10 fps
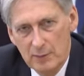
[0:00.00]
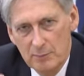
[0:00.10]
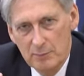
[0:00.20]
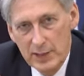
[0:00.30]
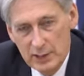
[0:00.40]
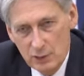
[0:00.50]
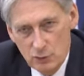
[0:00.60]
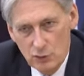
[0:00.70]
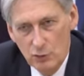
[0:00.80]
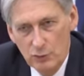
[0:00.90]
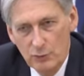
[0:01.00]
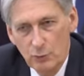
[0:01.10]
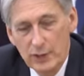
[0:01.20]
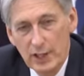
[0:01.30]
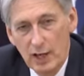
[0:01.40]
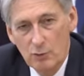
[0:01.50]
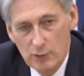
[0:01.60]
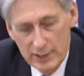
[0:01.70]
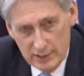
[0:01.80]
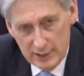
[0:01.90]
making sure that we are
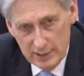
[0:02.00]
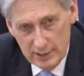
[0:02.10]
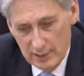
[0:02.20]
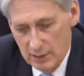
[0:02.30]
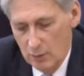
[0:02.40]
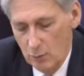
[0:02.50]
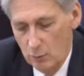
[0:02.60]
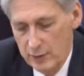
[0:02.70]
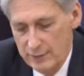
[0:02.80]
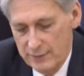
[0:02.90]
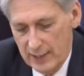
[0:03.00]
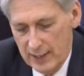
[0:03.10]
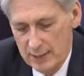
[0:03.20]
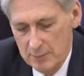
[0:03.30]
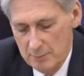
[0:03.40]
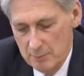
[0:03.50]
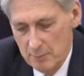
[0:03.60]
ready with a